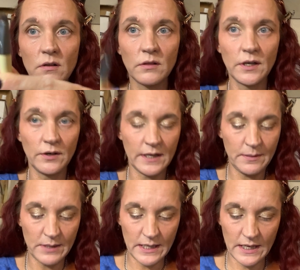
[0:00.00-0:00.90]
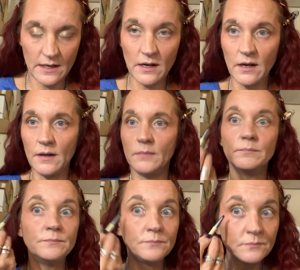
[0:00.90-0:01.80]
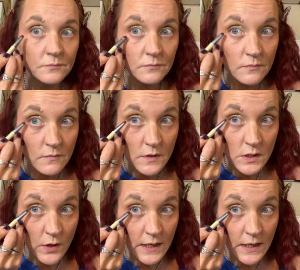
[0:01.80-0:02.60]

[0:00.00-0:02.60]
little itty bitty, so I